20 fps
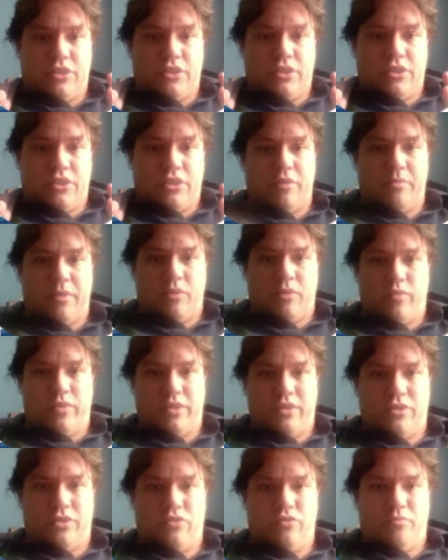choosing
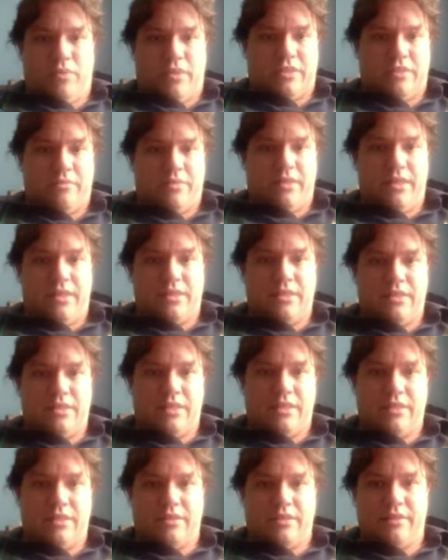between the two
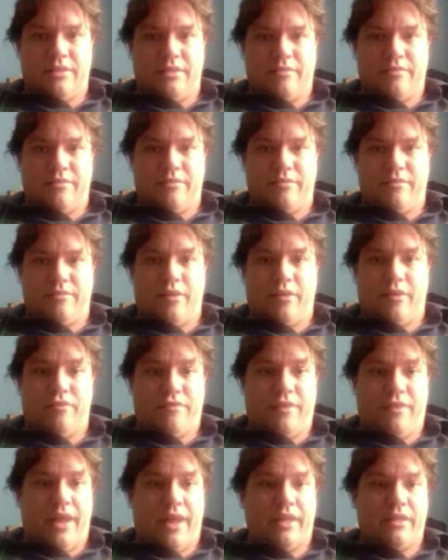possibilities and
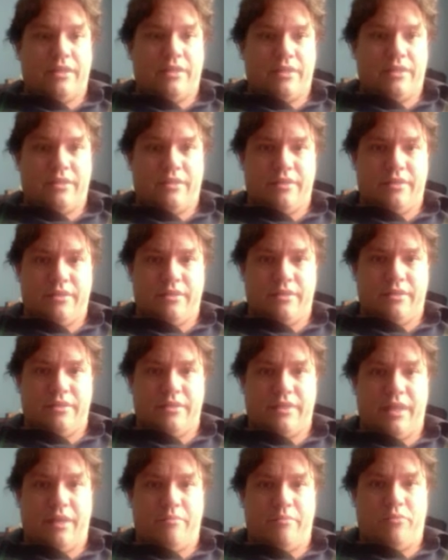verifying the
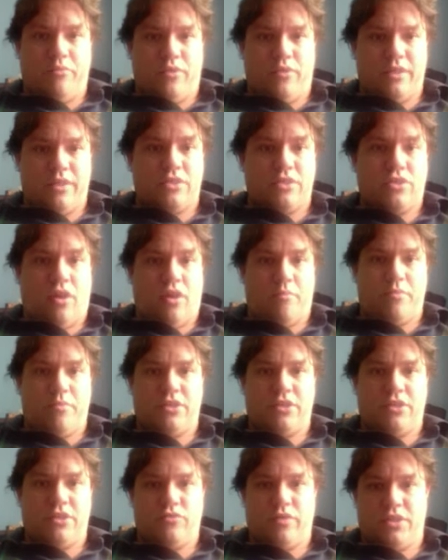tempo and stopper
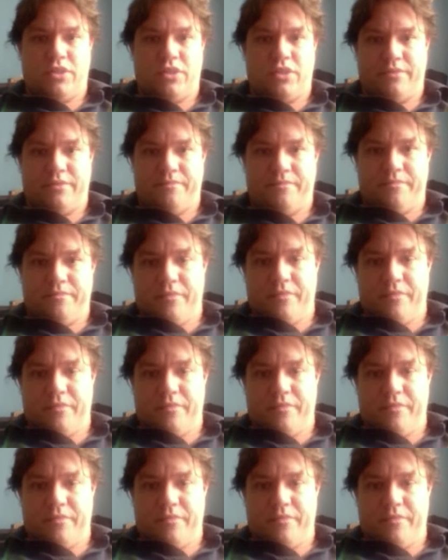situation.